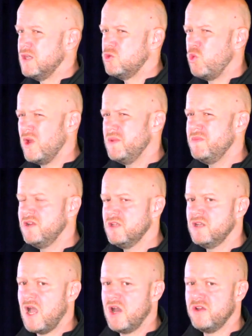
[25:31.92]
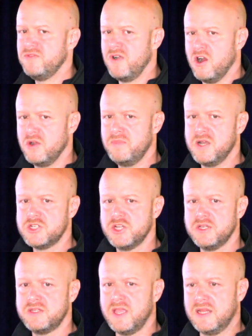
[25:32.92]
20 million out of our
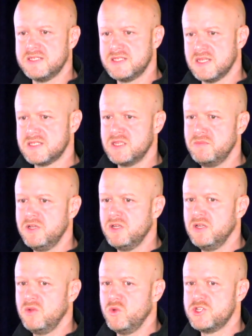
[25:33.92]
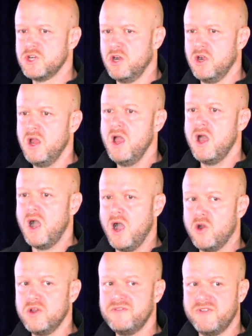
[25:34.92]
budget and 60 million, which are
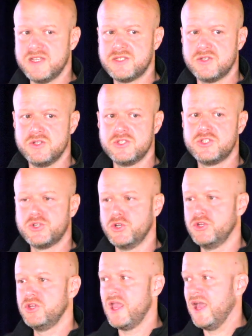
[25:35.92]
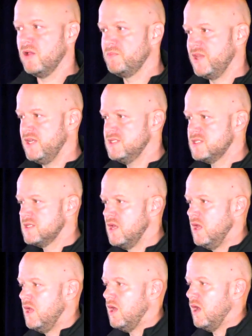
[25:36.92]
our investors turned LPs.
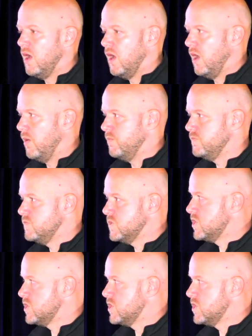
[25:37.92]
And